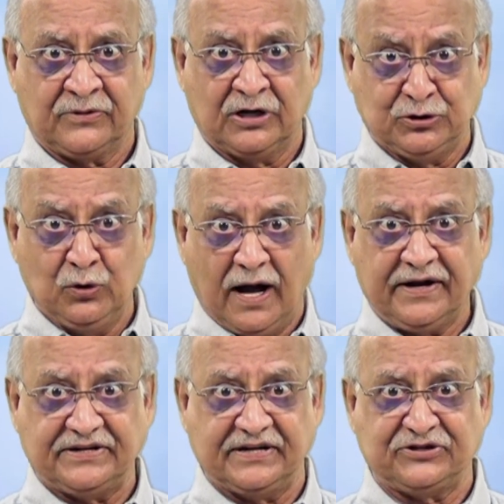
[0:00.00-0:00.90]
do
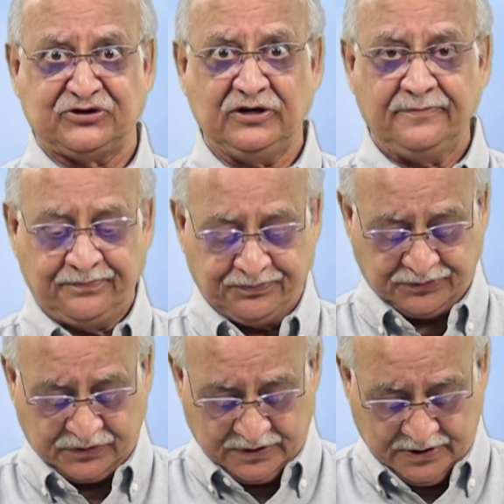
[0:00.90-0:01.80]
architecture,
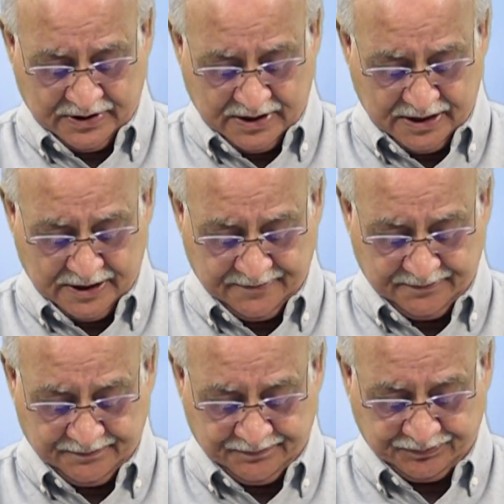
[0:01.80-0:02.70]

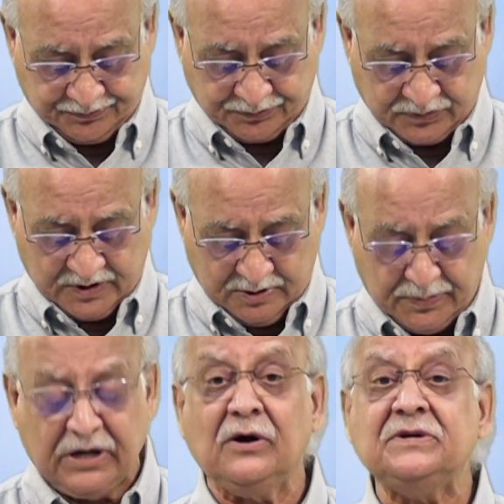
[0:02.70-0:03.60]

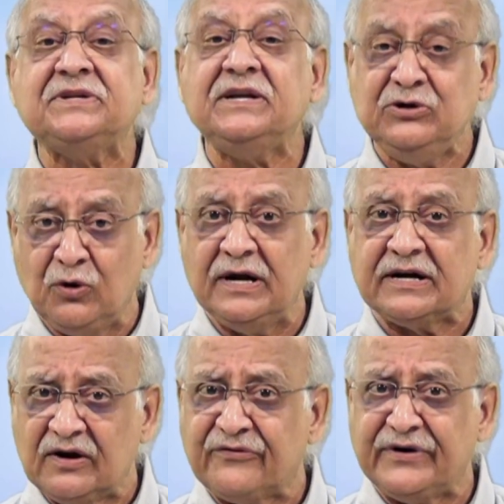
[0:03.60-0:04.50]
because he knew a
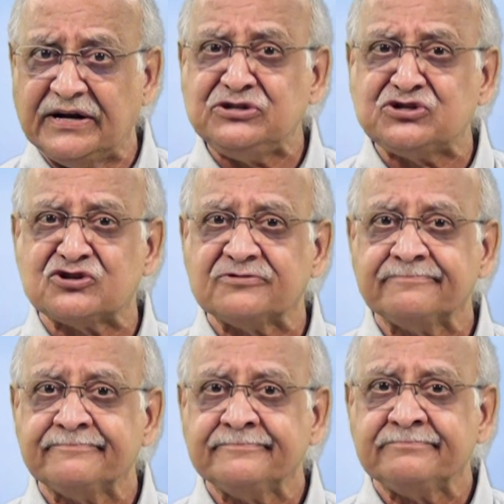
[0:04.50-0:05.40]
little French
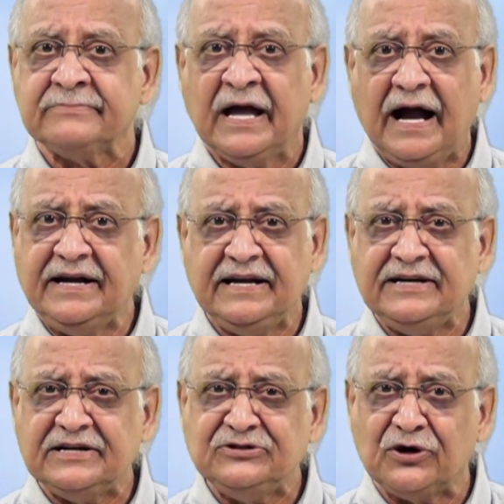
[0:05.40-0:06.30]
and he
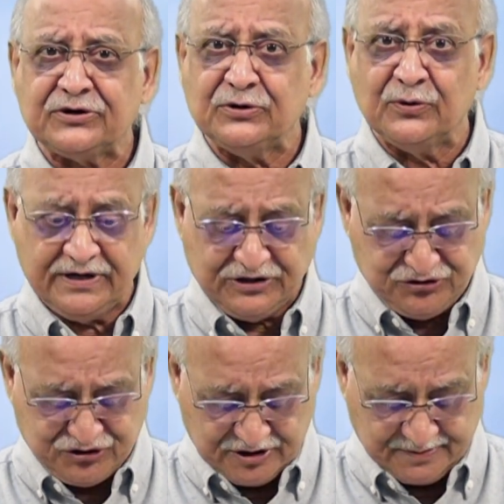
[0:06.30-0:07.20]
did not know any
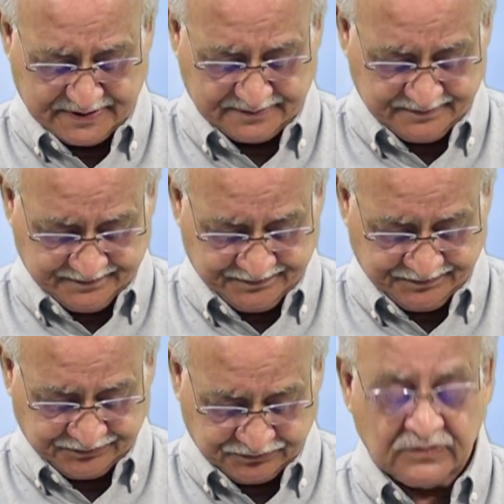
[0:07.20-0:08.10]
German.
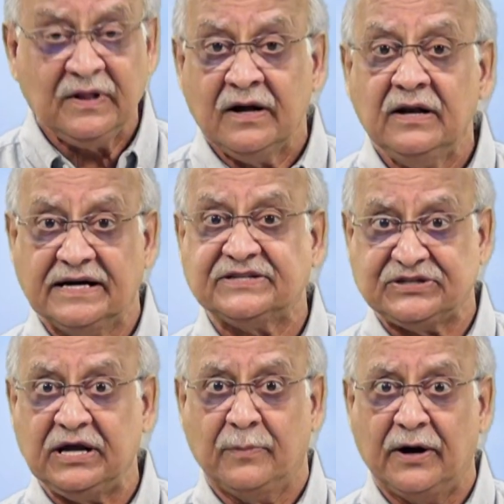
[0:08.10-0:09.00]
Let's
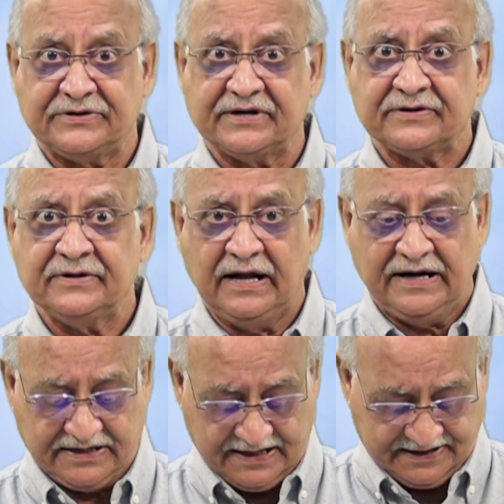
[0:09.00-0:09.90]
see about it a
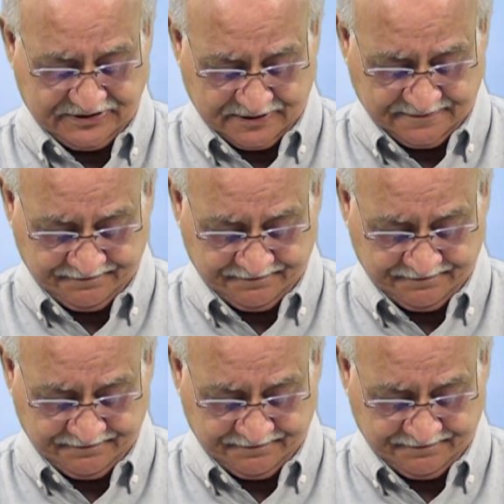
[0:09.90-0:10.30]
little later.